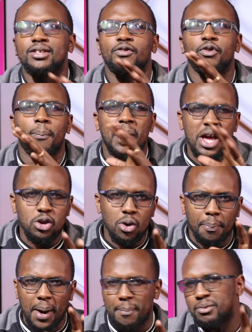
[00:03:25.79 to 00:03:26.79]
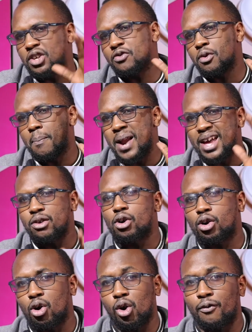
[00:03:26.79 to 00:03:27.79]
If you're playing your PUBG, if you're playing
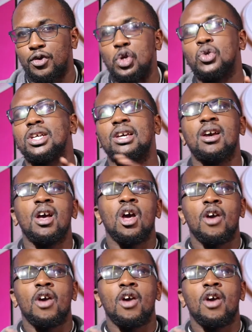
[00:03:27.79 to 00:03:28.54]
your Call of Duty,